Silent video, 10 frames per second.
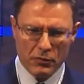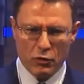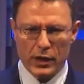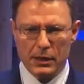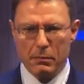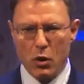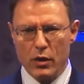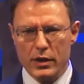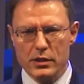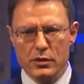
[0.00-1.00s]
Greek
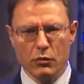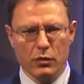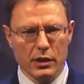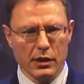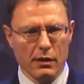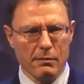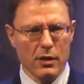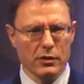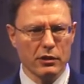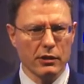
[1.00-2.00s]
poet talking
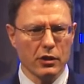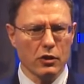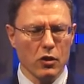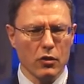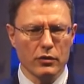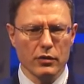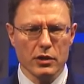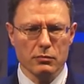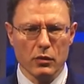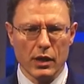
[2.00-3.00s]
about Greek gods.
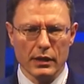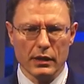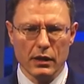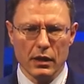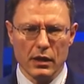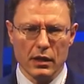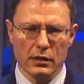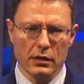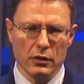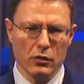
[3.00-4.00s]
It's more like uh,
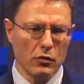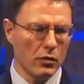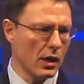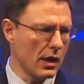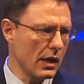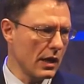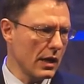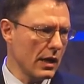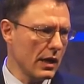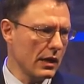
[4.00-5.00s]
your uh,
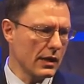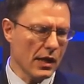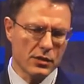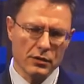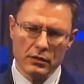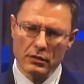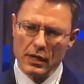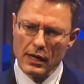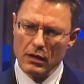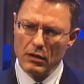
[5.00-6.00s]

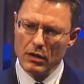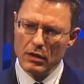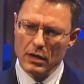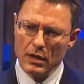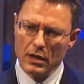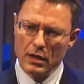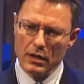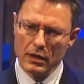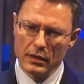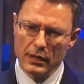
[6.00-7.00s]
industrial
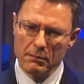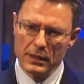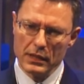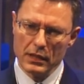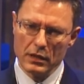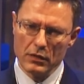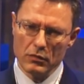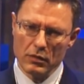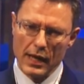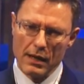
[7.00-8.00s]
company,
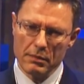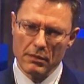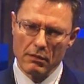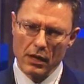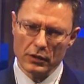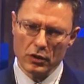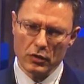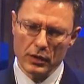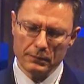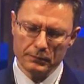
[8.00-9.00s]
your lab around the
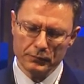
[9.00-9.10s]
corner.